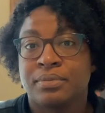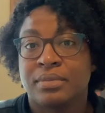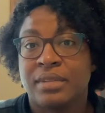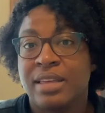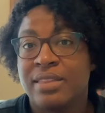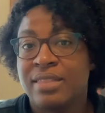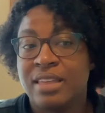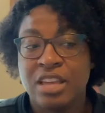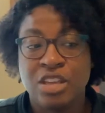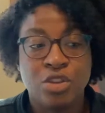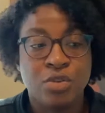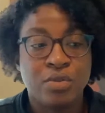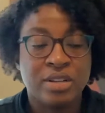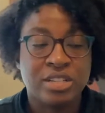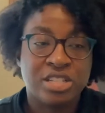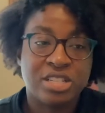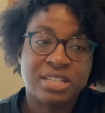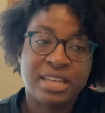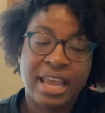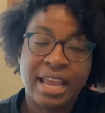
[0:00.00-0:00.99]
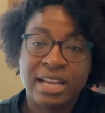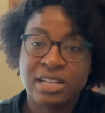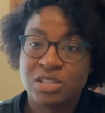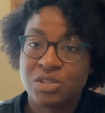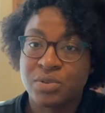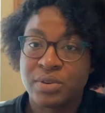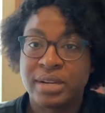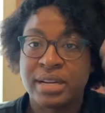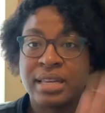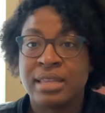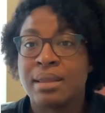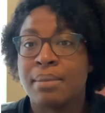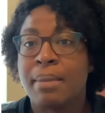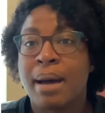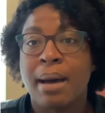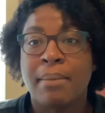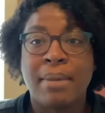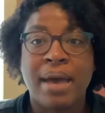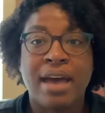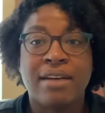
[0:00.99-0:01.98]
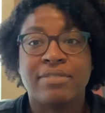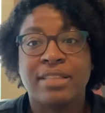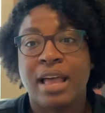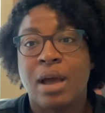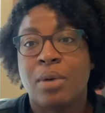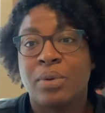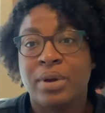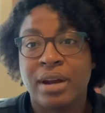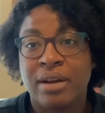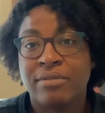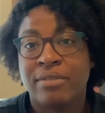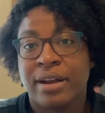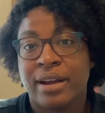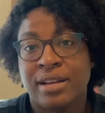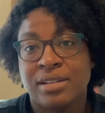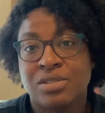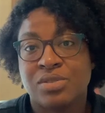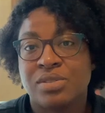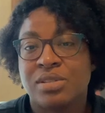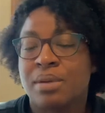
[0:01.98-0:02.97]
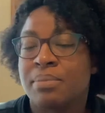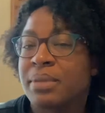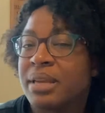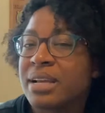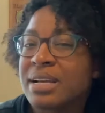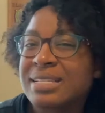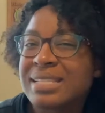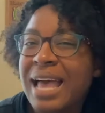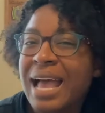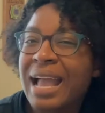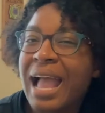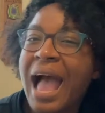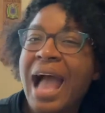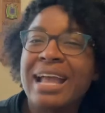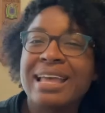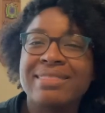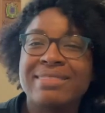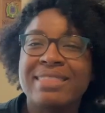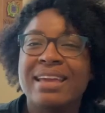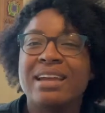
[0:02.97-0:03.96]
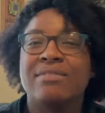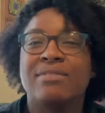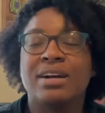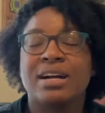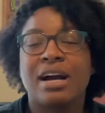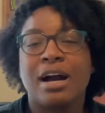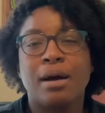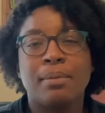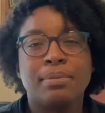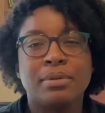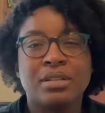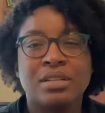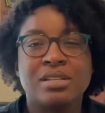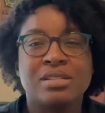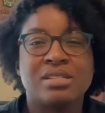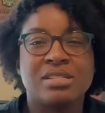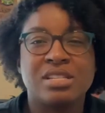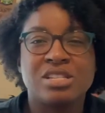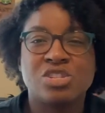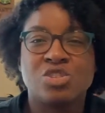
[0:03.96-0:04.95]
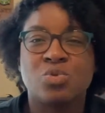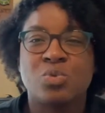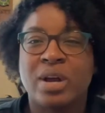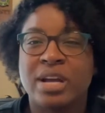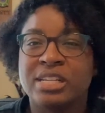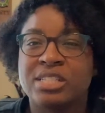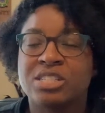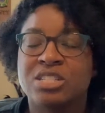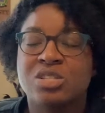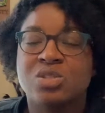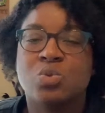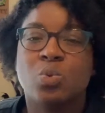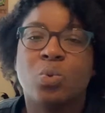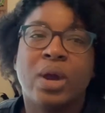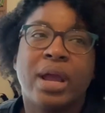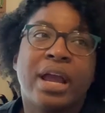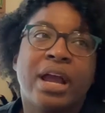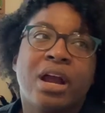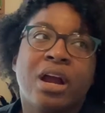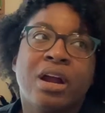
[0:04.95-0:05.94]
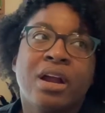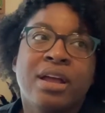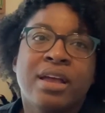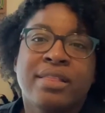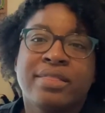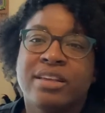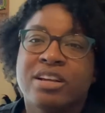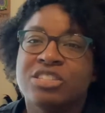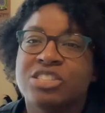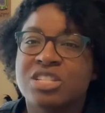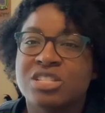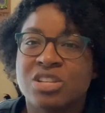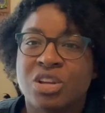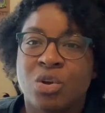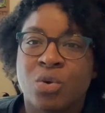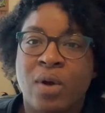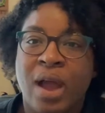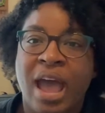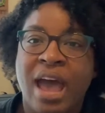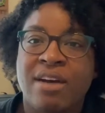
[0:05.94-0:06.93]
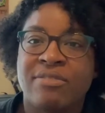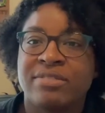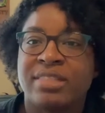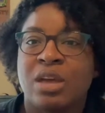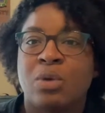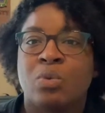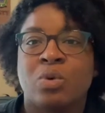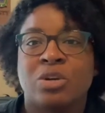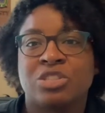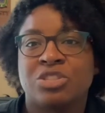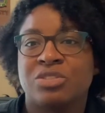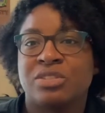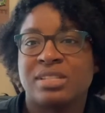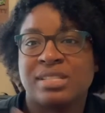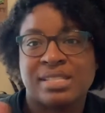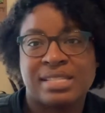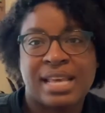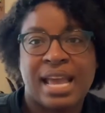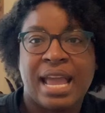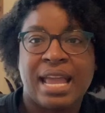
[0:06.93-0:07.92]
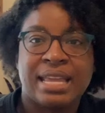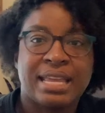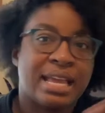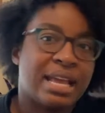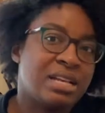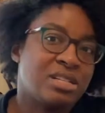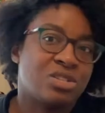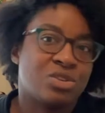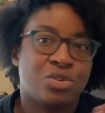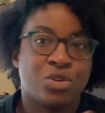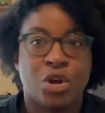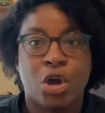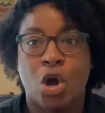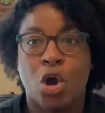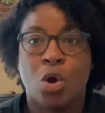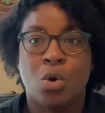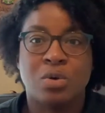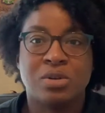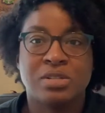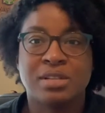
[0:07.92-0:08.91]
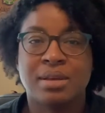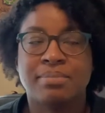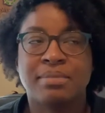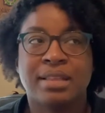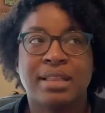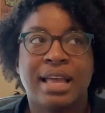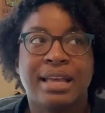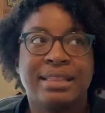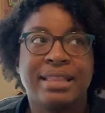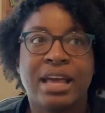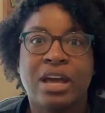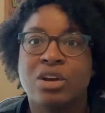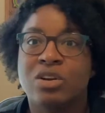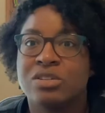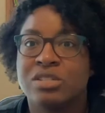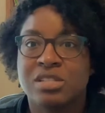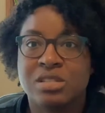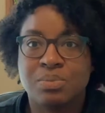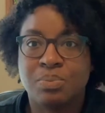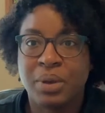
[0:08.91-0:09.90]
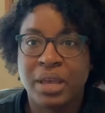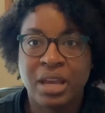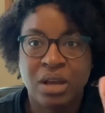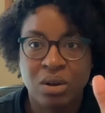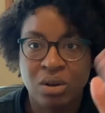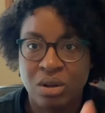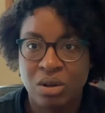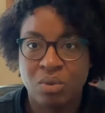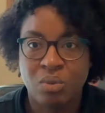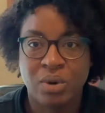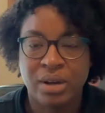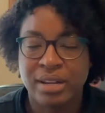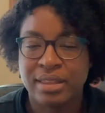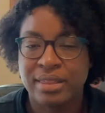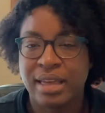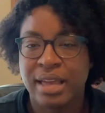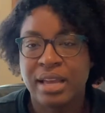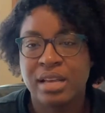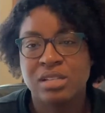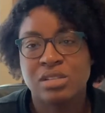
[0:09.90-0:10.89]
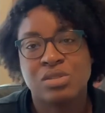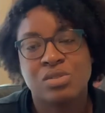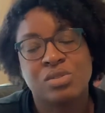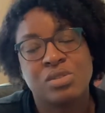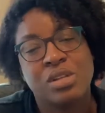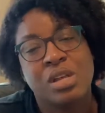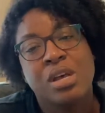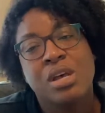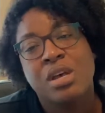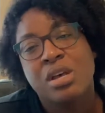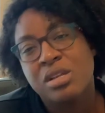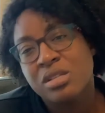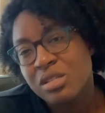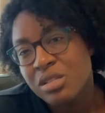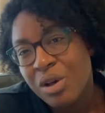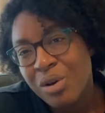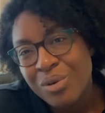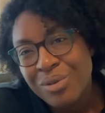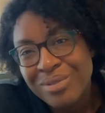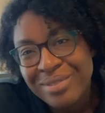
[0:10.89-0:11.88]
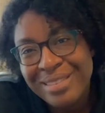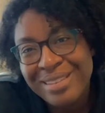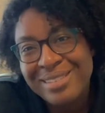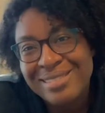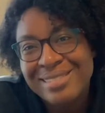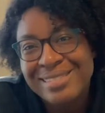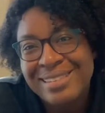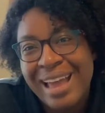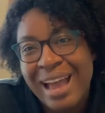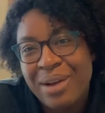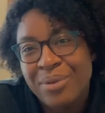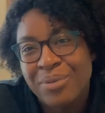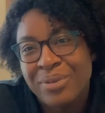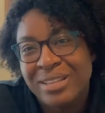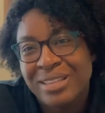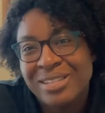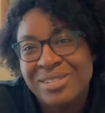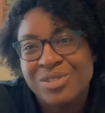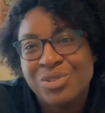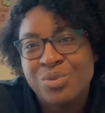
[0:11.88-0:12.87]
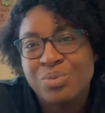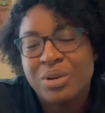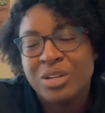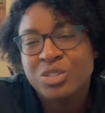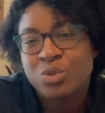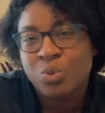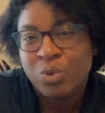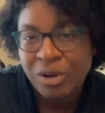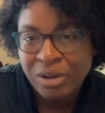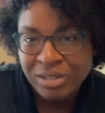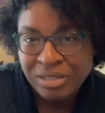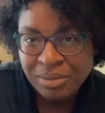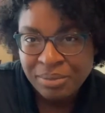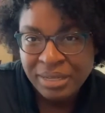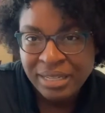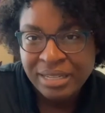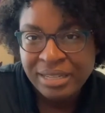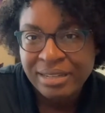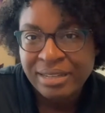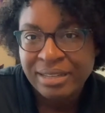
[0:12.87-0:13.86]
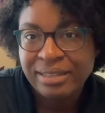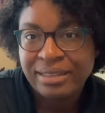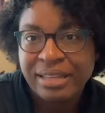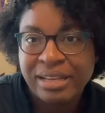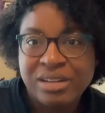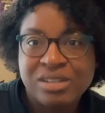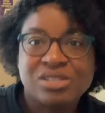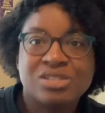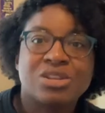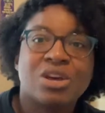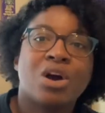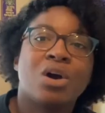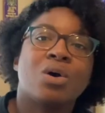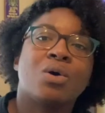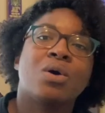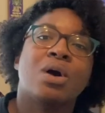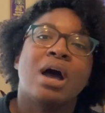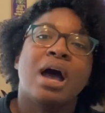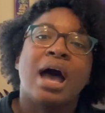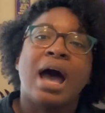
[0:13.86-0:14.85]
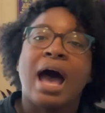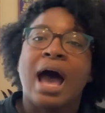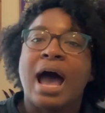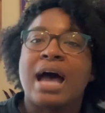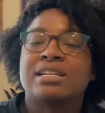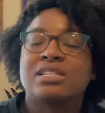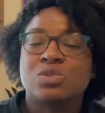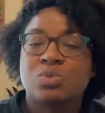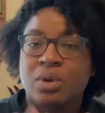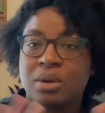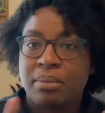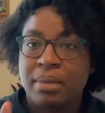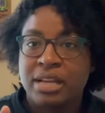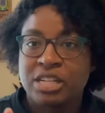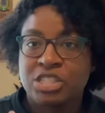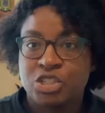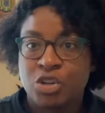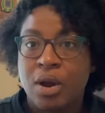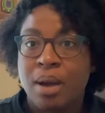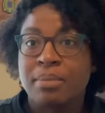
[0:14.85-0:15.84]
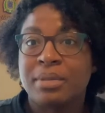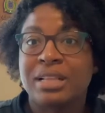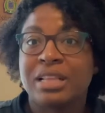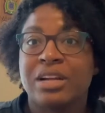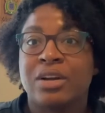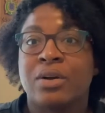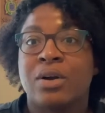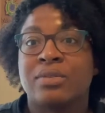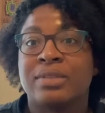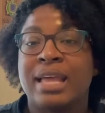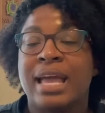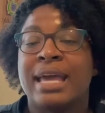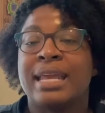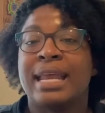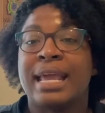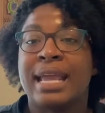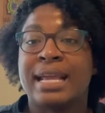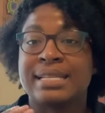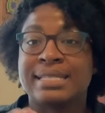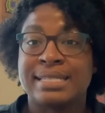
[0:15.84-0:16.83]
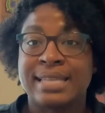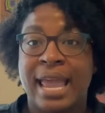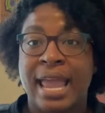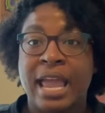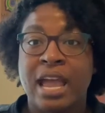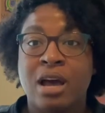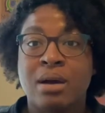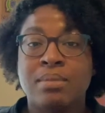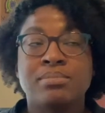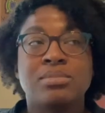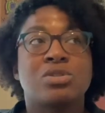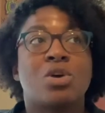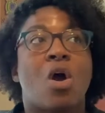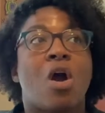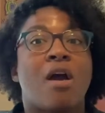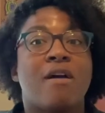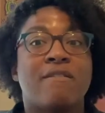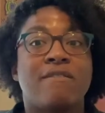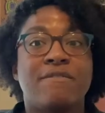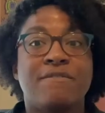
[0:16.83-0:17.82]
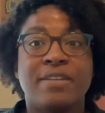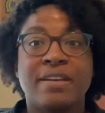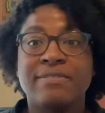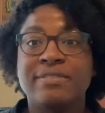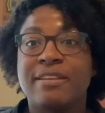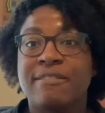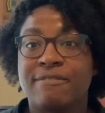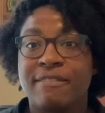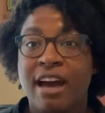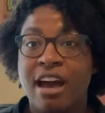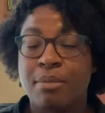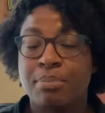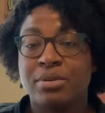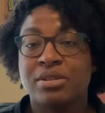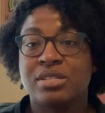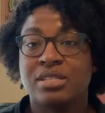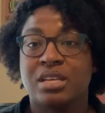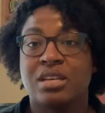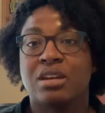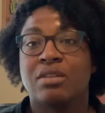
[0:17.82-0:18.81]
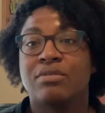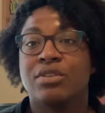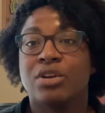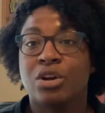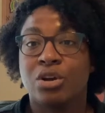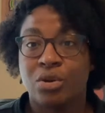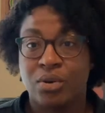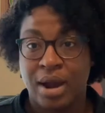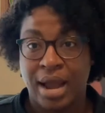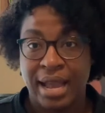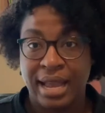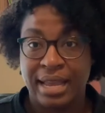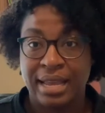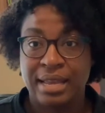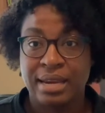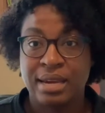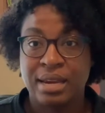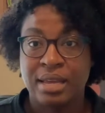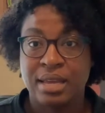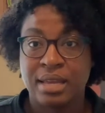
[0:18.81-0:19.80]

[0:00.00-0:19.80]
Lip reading: And then you can just answer it in the My Math Lab, whatever answer is going to be. Because I can think of a couple of situations where there's just a graph and they want you to say yes or no or something like that, or just pick one of the answers. So there's not really too much work to be done there. So I just want to make sure I'm clear on that. Exams are 55% of your grade.